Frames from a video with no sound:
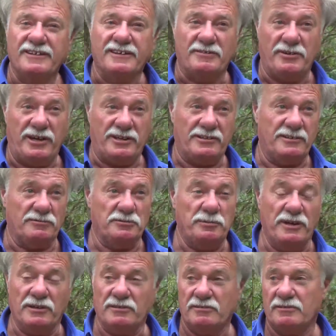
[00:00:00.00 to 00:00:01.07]
In fact, I've
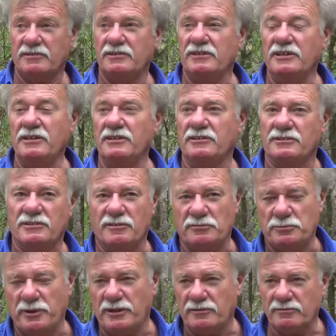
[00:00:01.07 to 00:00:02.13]
spent years,
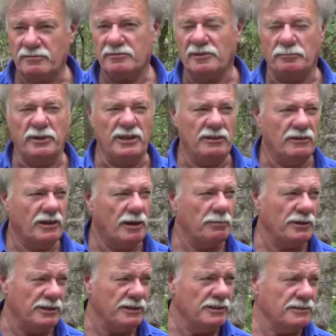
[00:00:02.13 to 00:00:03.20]
I've been here a
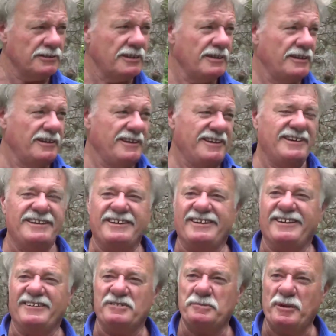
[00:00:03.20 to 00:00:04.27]
couple of years,
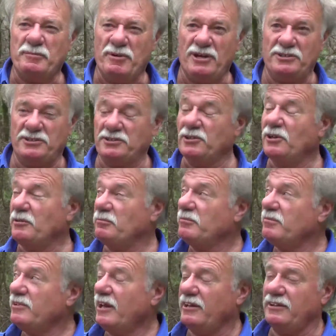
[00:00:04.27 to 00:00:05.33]
and I've spent most of the time
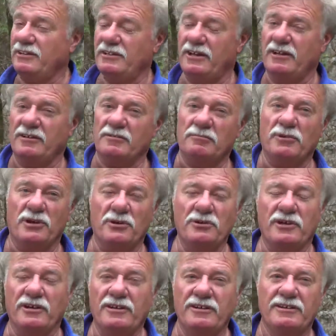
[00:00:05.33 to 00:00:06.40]
cutting down
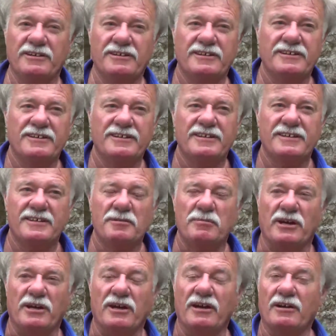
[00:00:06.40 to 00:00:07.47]
manuka,
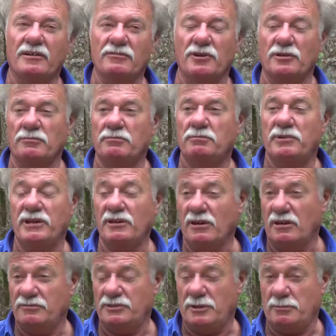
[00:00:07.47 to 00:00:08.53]
but now I've got
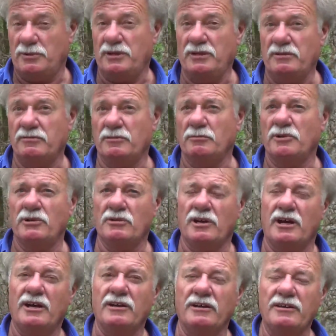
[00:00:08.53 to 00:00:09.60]
beehives up there for
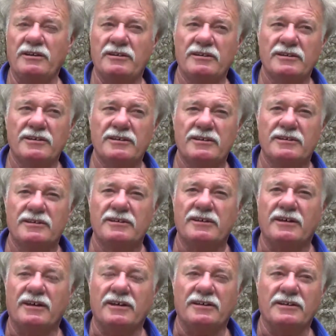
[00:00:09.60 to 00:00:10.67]
manuka honey,
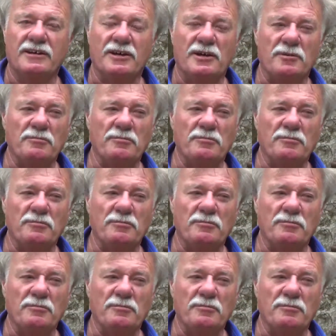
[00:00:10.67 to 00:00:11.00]
and